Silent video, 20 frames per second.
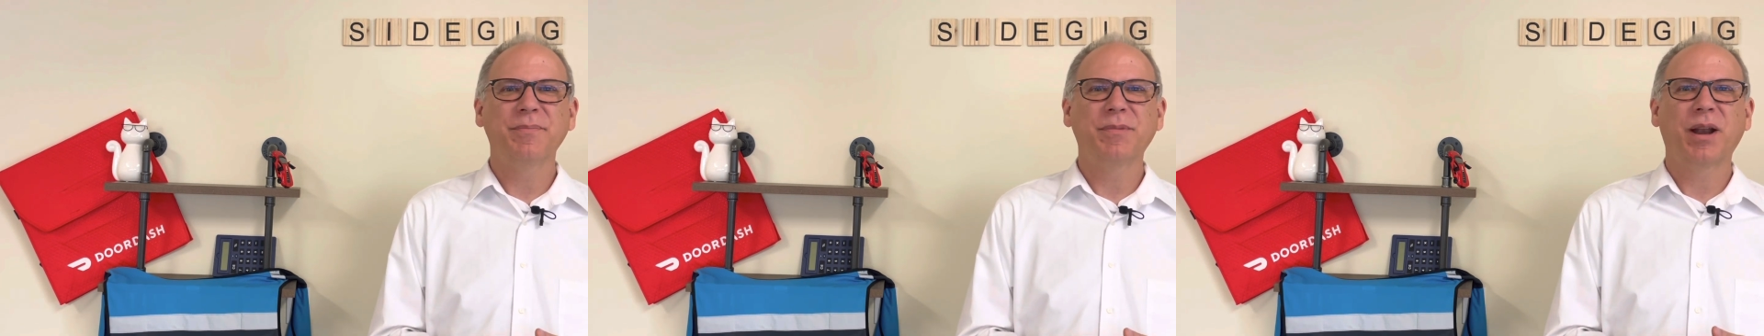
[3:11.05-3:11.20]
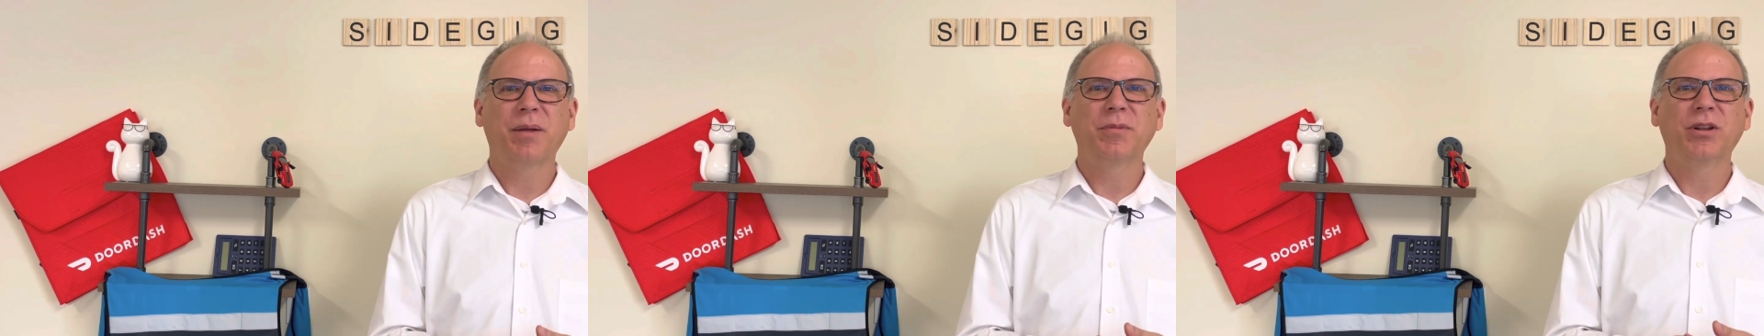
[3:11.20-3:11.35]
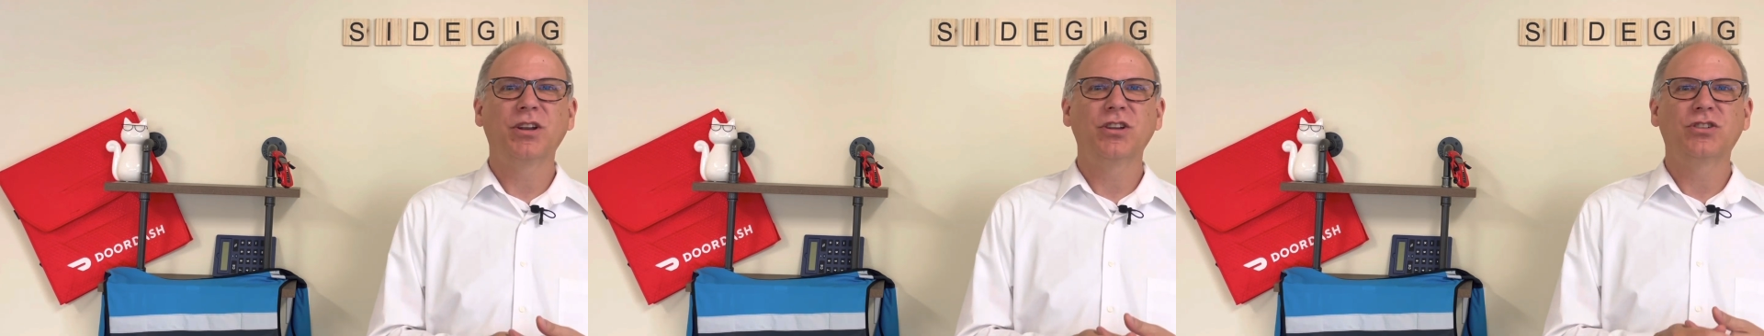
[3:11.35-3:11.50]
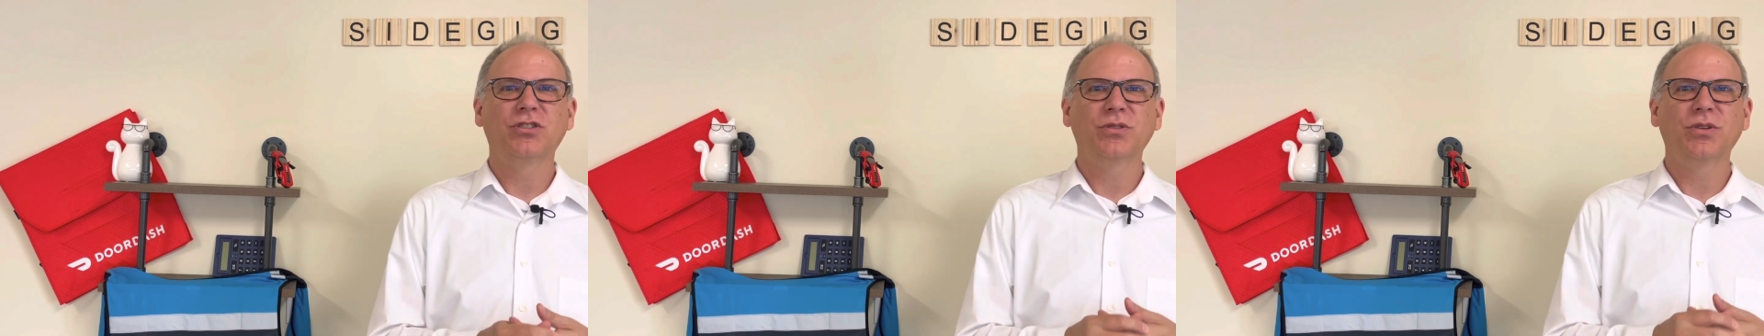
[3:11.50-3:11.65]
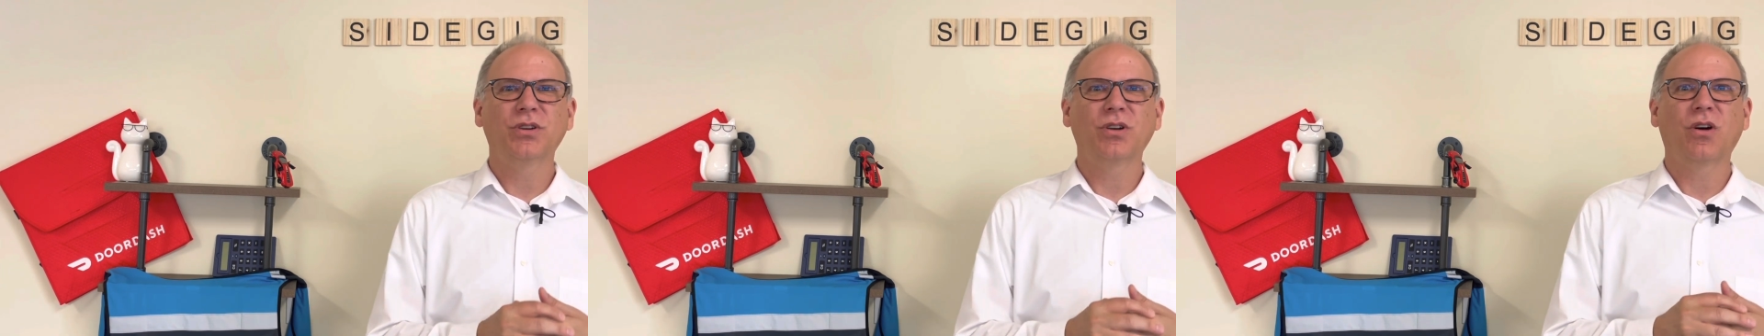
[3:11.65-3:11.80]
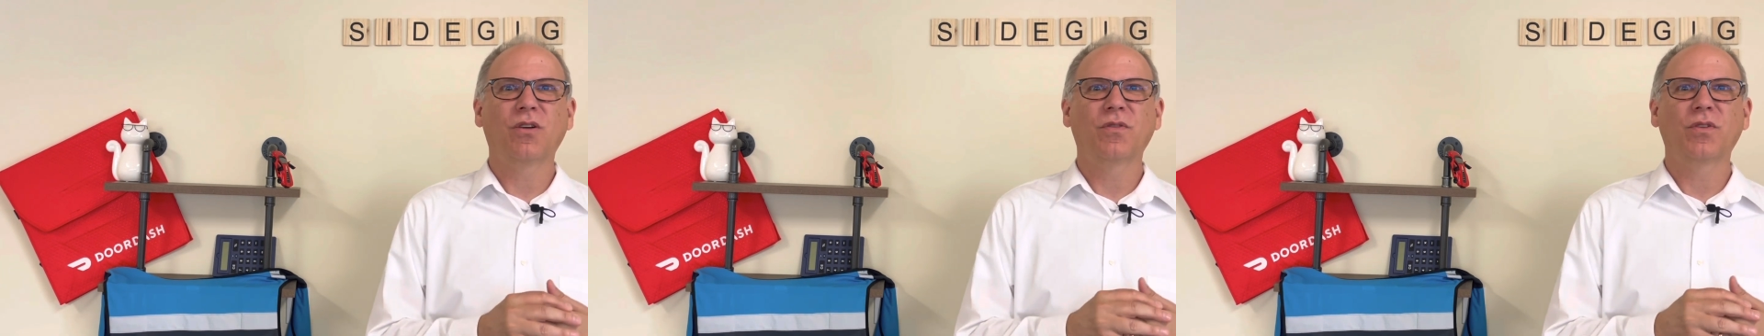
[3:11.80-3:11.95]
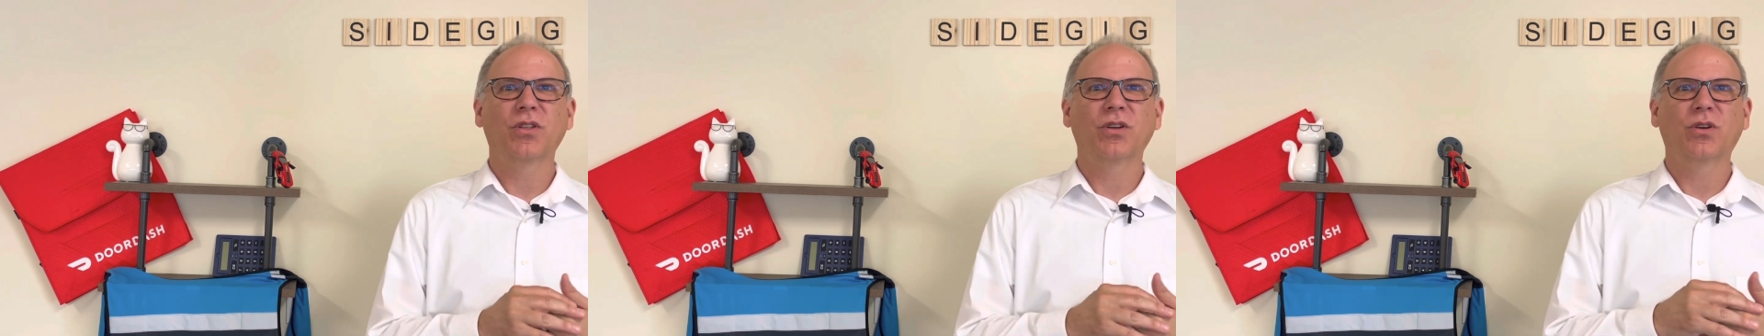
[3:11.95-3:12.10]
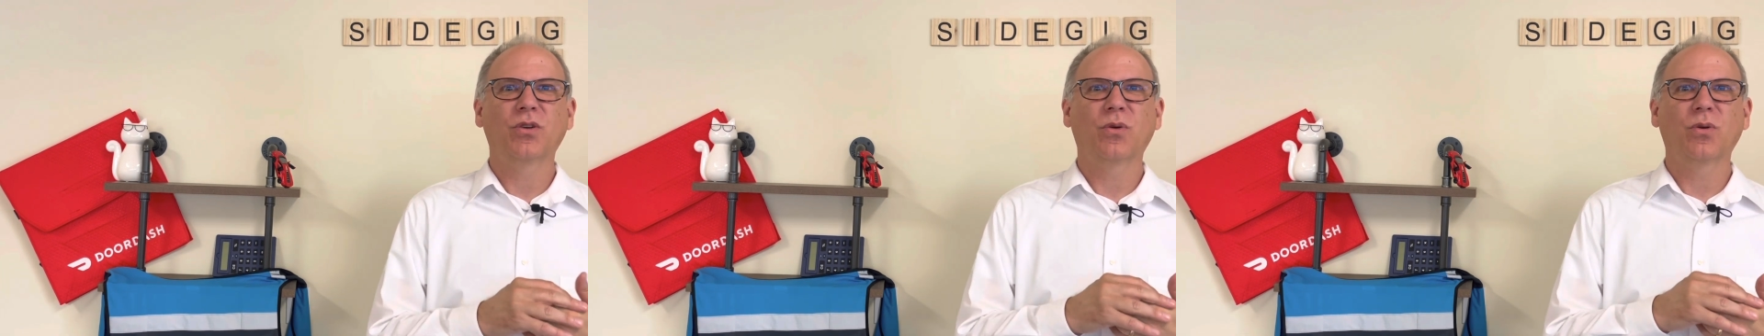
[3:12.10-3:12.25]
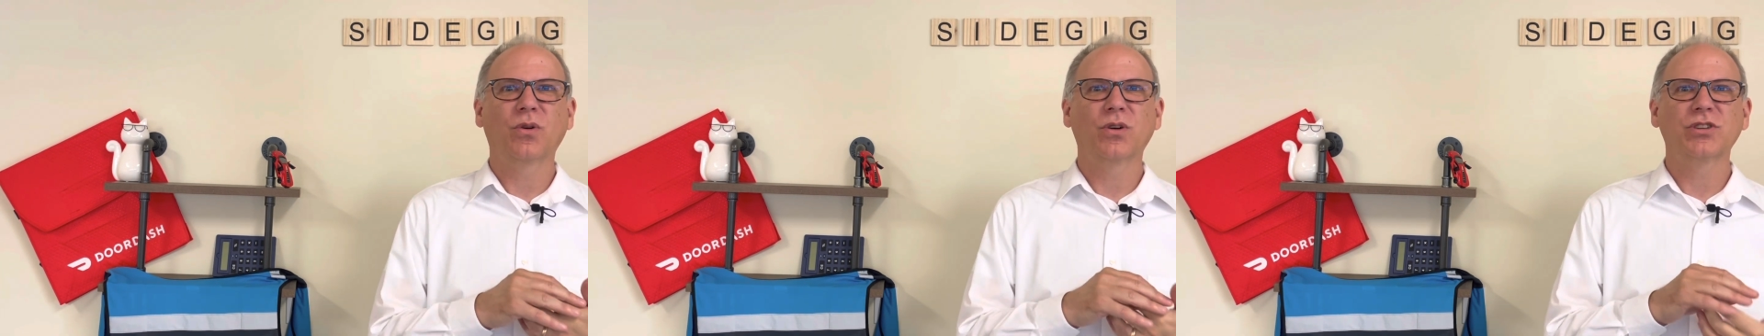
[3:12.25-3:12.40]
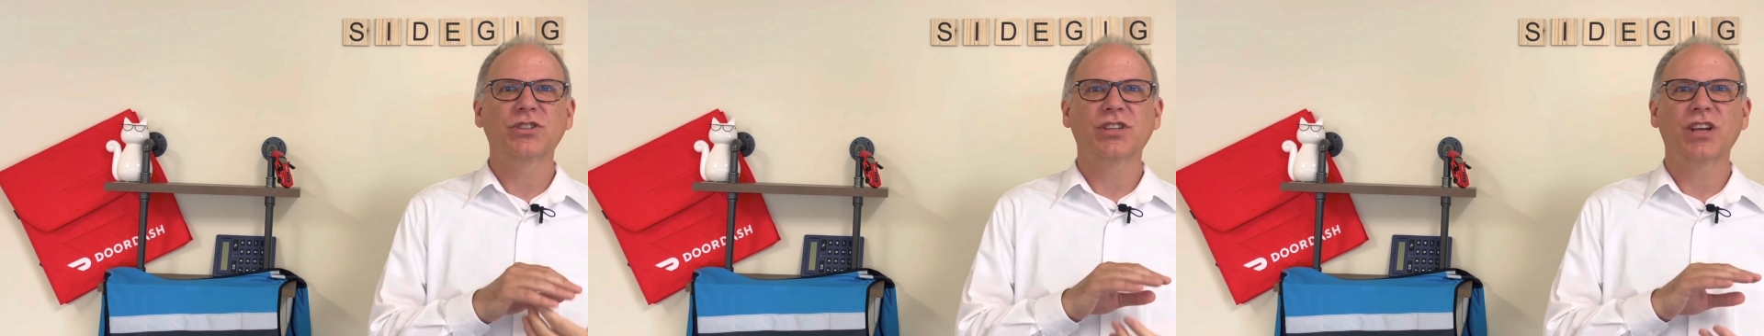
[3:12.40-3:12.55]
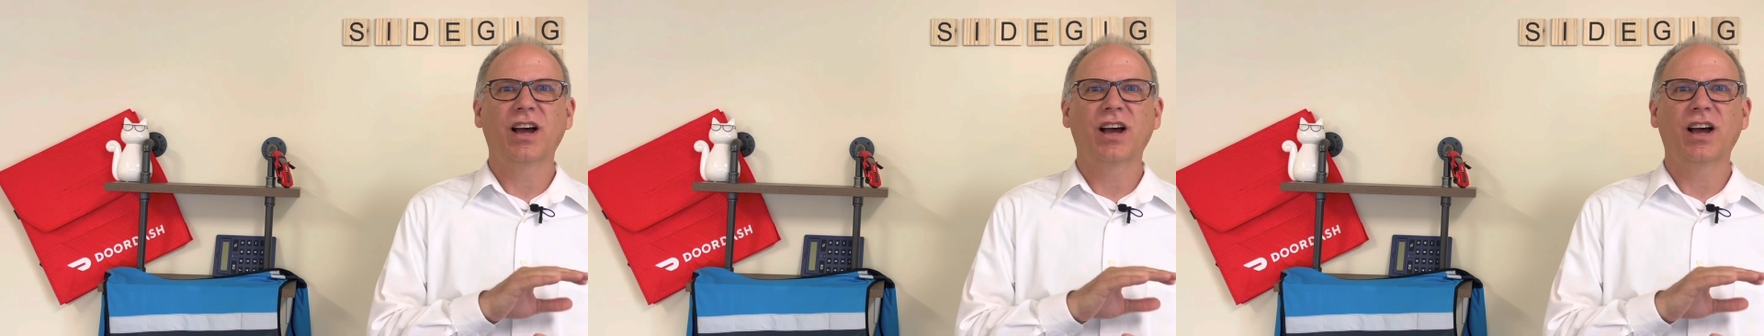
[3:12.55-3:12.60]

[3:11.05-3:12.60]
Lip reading: and I'm going to do it over the course